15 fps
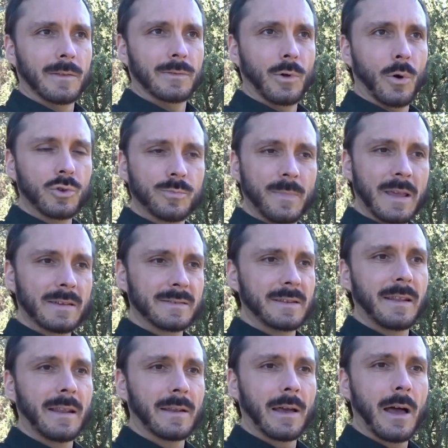Those beings
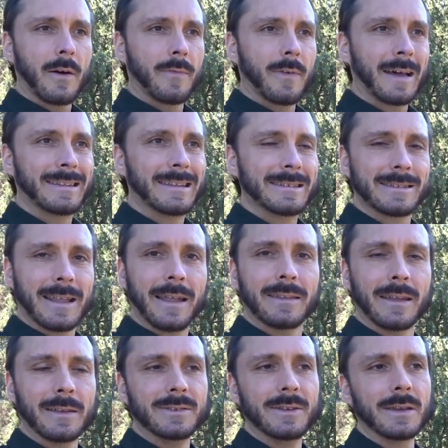didn't have
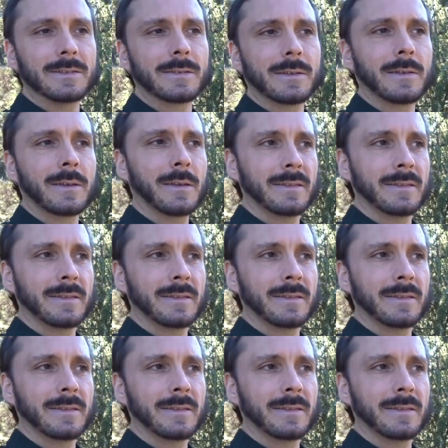understanding yet.